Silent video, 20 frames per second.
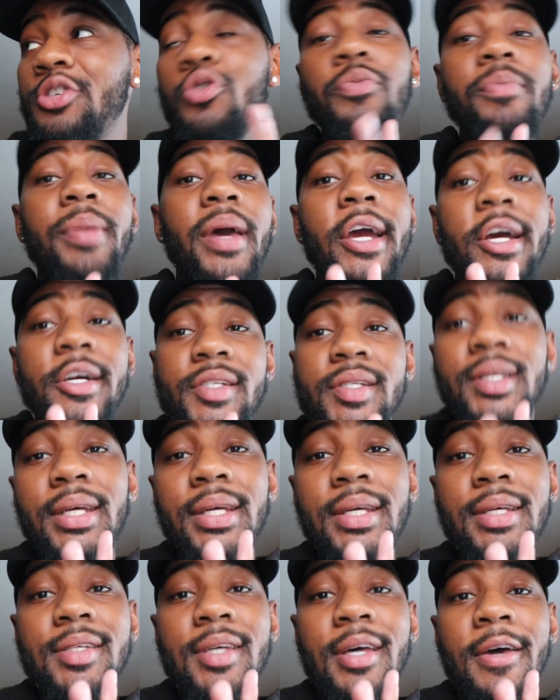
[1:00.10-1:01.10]
two pairs of
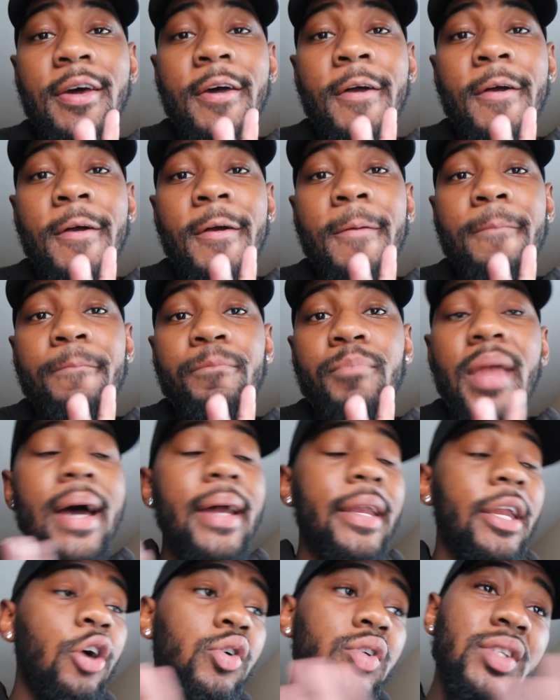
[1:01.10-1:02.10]
these.
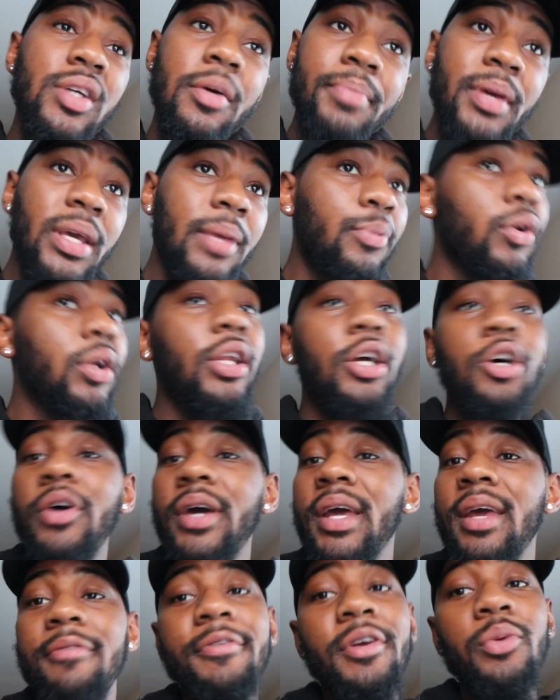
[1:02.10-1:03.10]
Now I know some people are a little
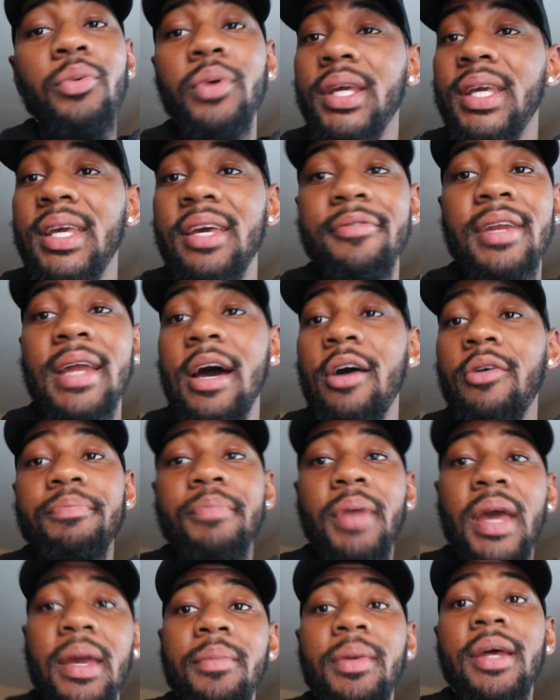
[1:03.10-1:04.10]
iffy with giving out
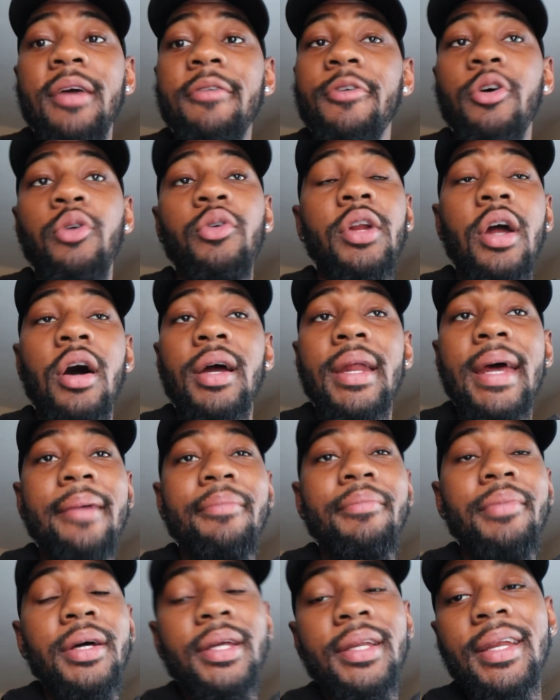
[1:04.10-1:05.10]
payment info and all
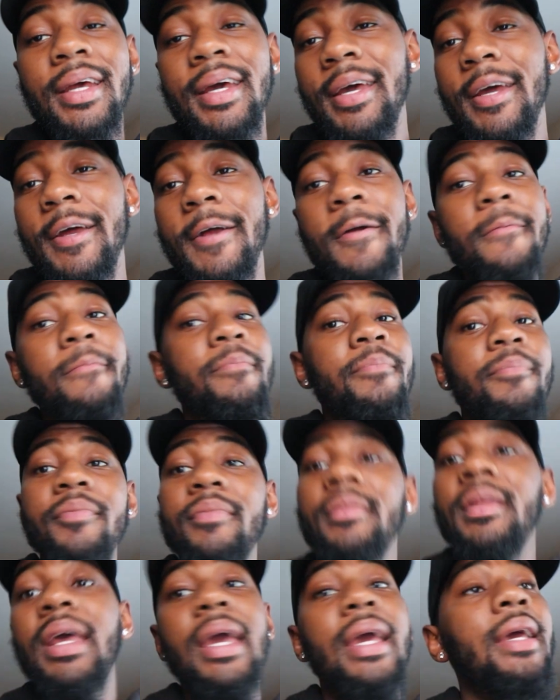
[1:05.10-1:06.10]
that, but
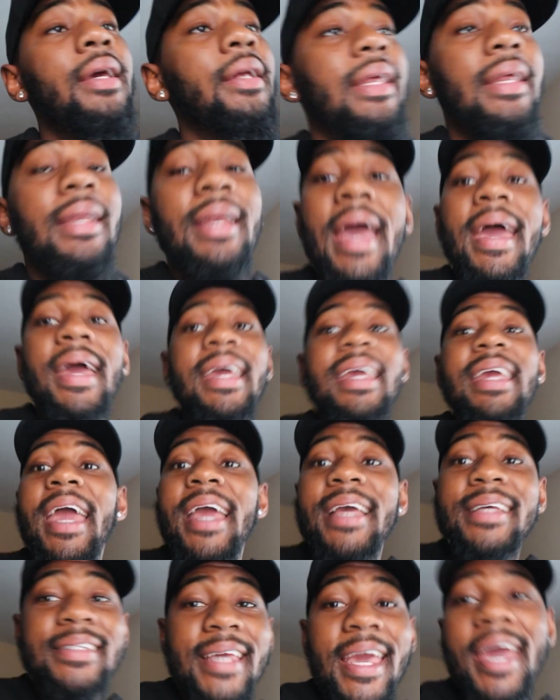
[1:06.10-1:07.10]
he ain't
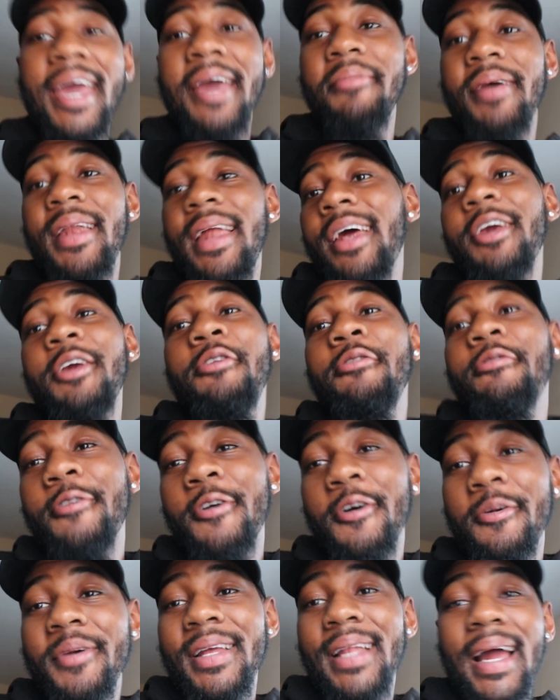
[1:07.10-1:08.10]
scamming. You
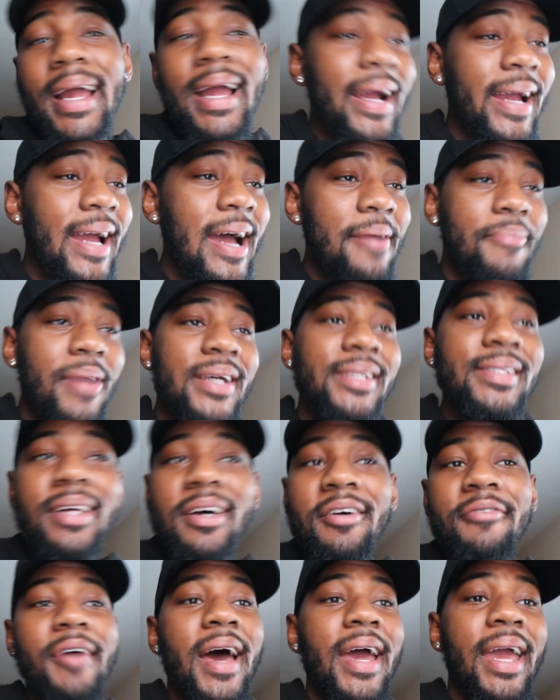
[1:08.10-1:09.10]
feel me? Like, I got my
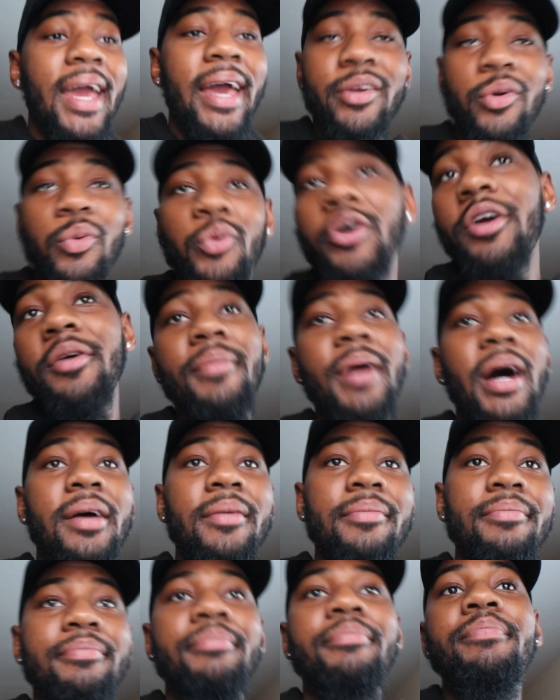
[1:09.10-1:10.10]
stuff. I ain't had to worry about
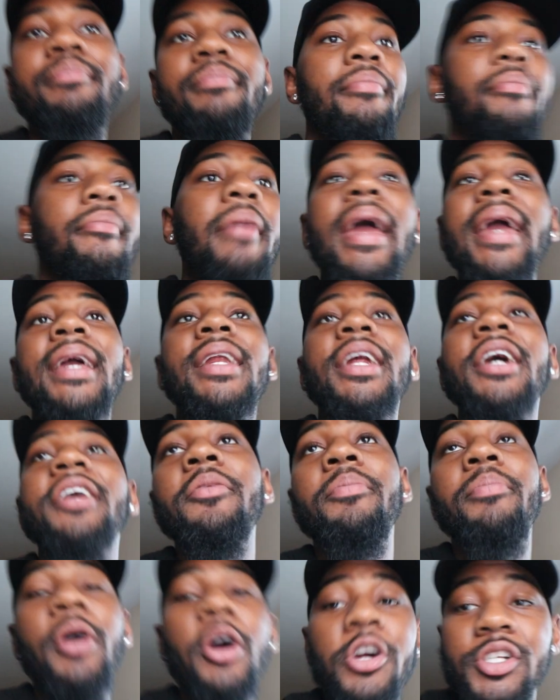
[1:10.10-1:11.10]
him making
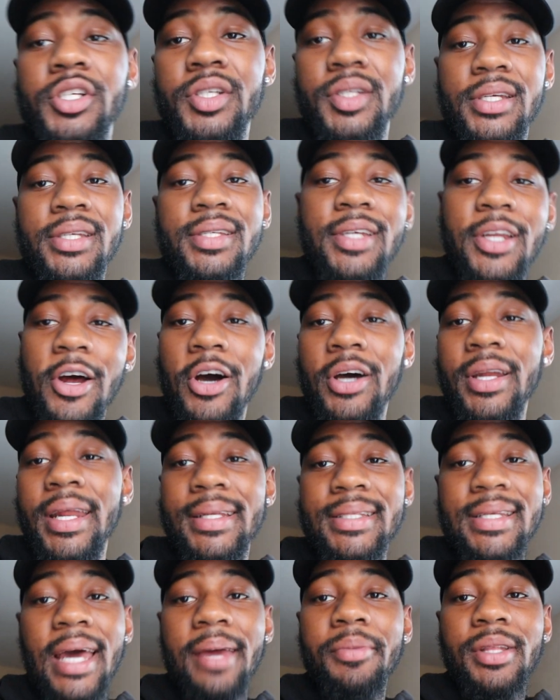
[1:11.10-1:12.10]
other purchases and all
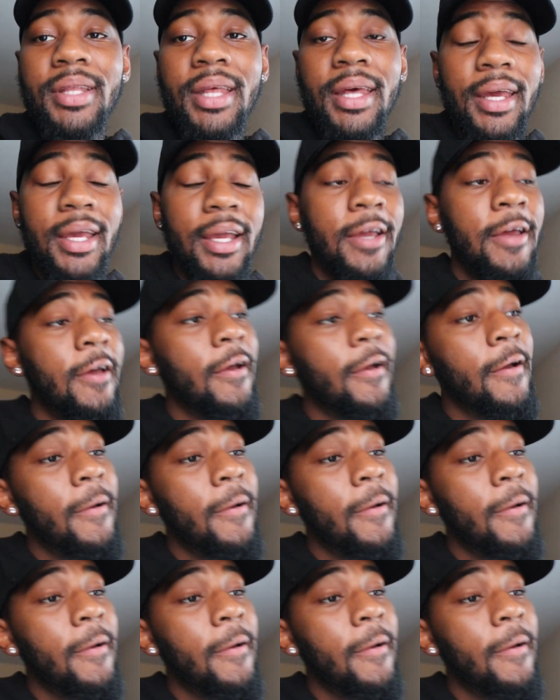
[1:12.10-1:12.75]
that type of thing.